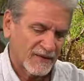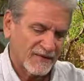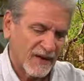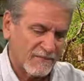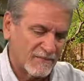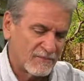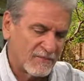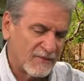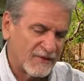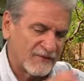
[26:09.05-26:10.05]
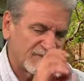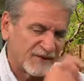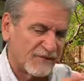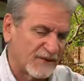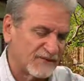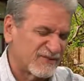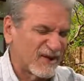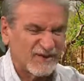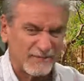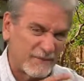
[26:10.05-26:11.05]
that movie, show it,
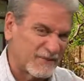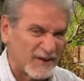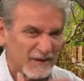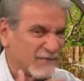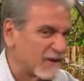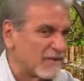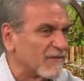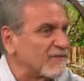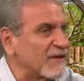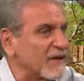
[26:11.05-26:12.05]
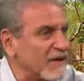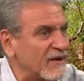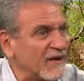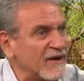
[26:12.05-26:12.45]
charge people like a minimal fee.